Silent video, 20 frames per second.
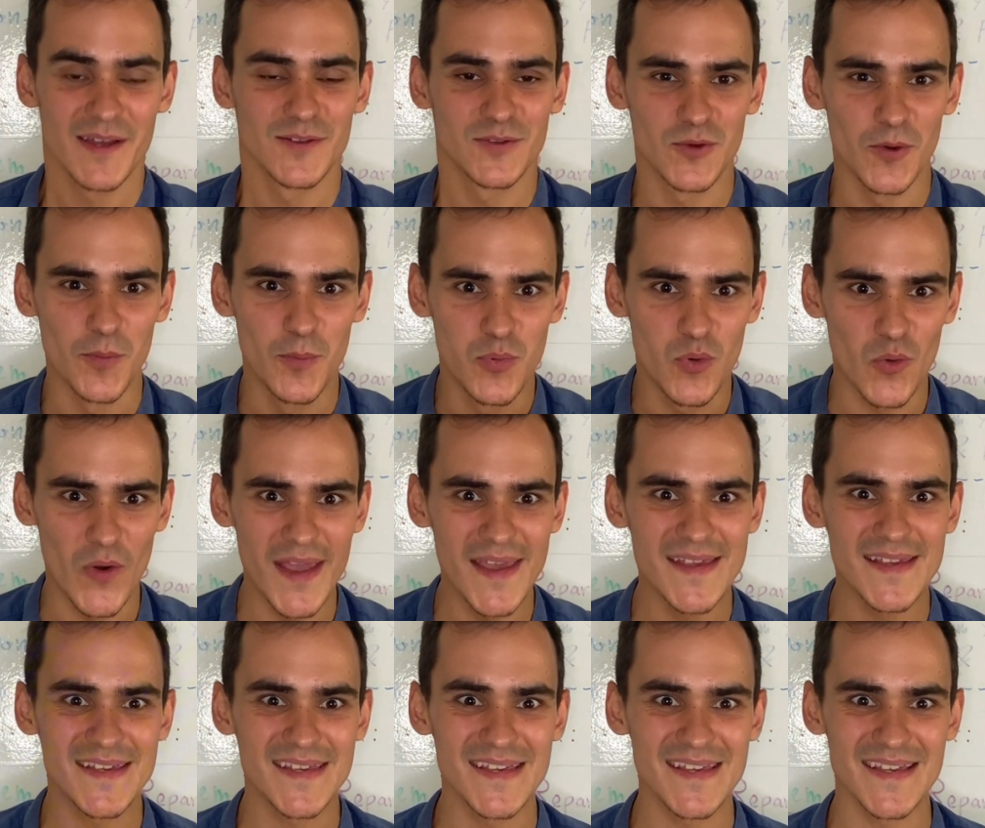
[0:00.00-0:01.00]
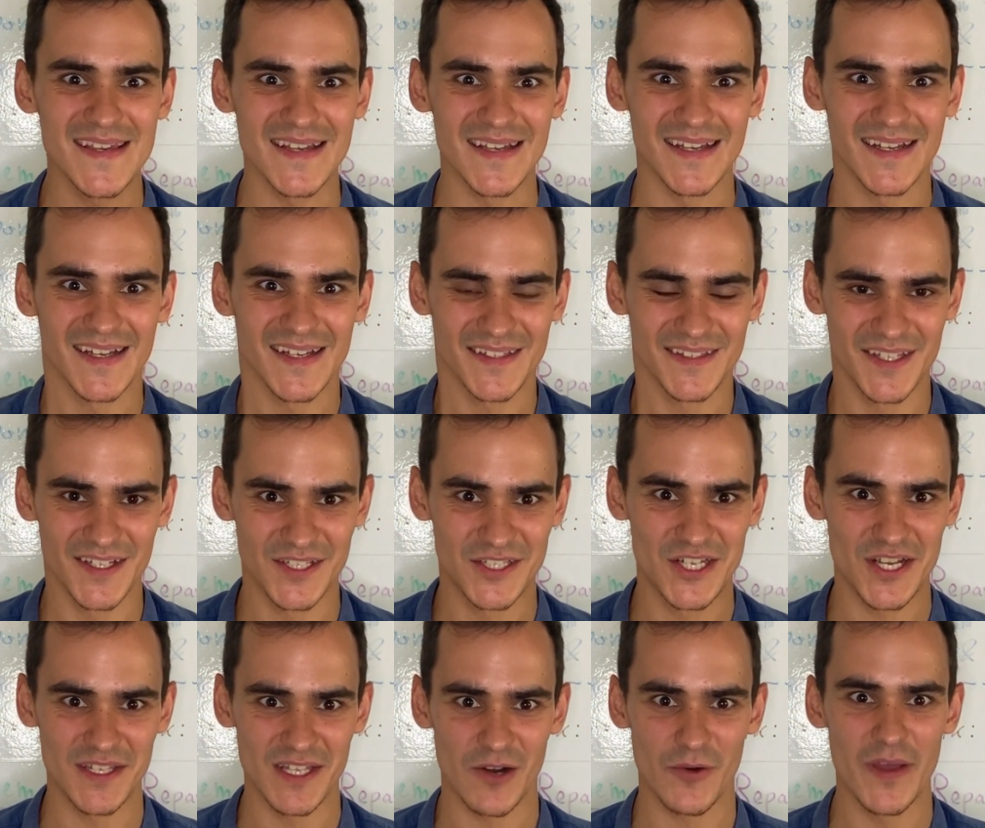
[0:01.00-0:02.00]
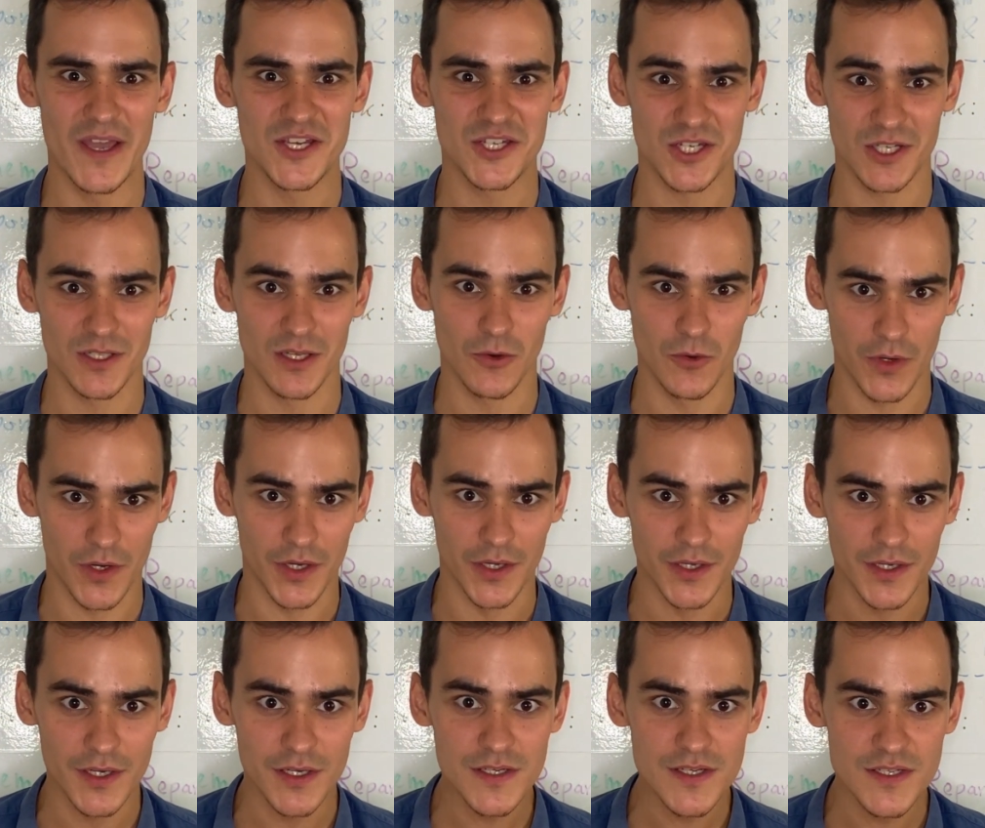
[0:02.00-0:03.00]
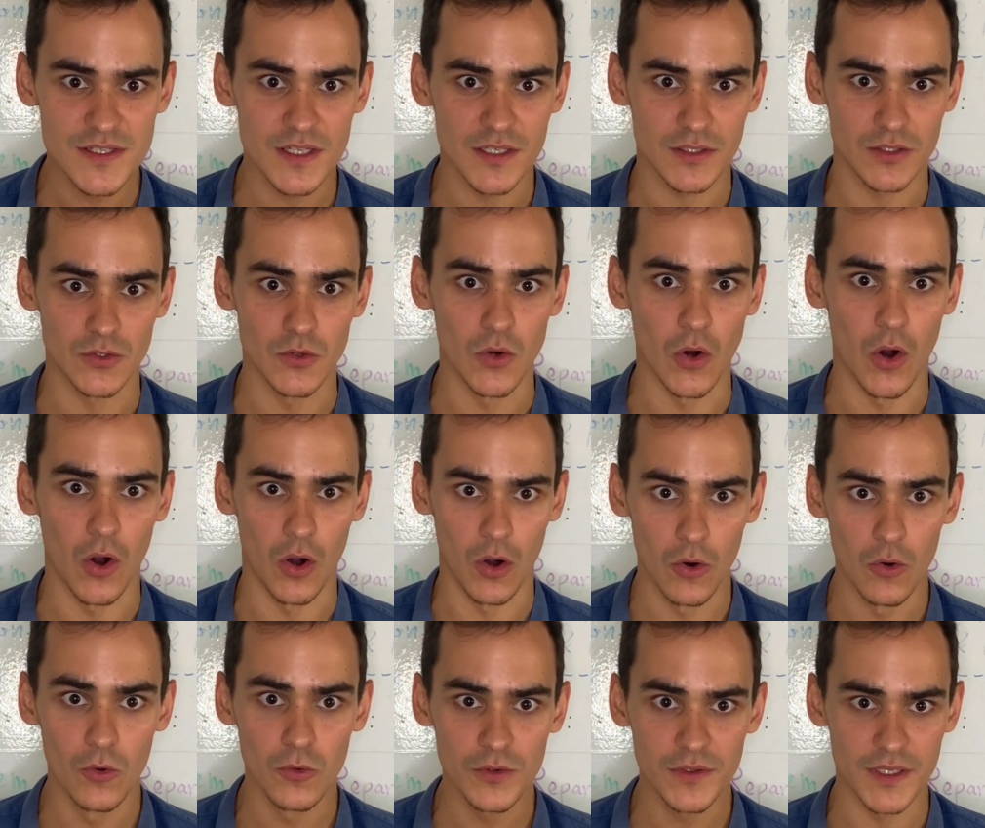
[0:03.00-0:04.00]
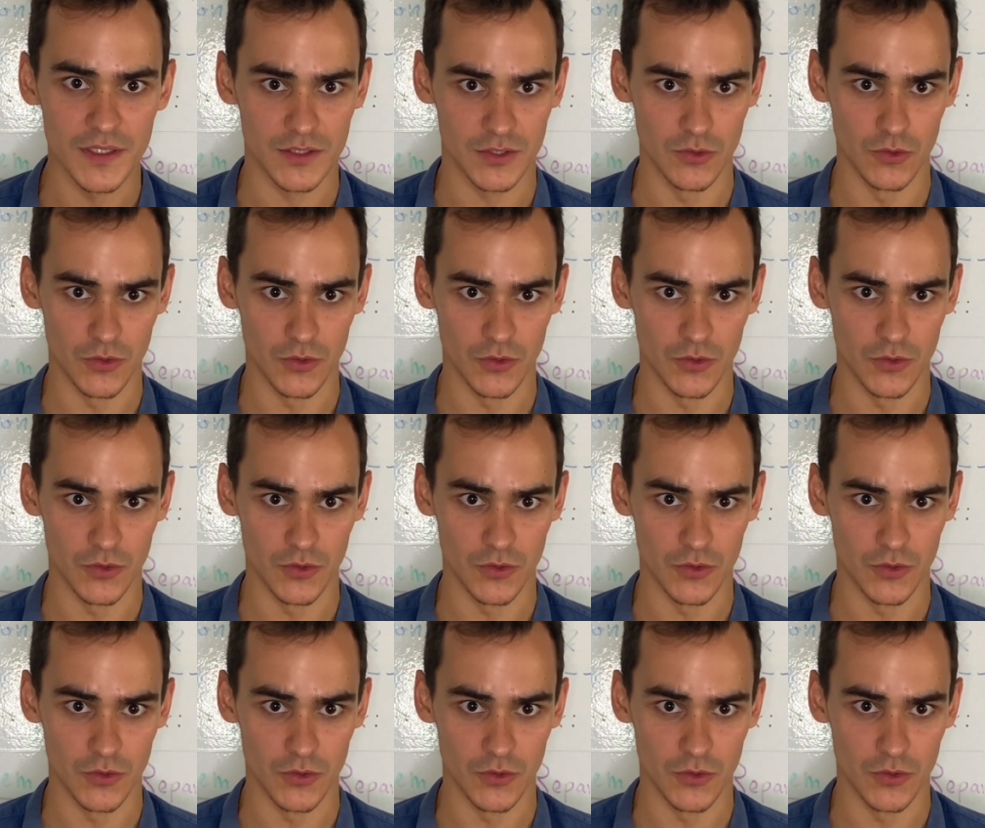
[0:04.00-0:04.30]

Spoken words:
to breaking the generational curse that you hold, that you